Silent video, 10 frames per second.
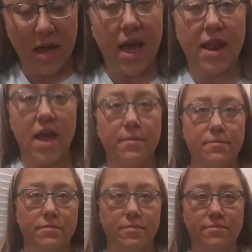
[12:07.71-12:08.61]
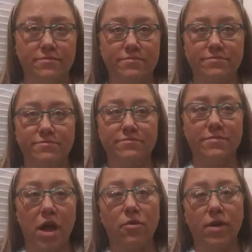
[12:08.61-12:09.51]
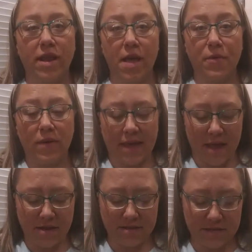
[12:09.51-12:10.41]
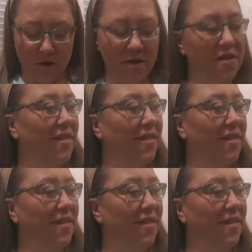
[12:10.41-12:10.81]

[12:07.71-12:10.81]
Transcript: and I'm already on the weekend. So,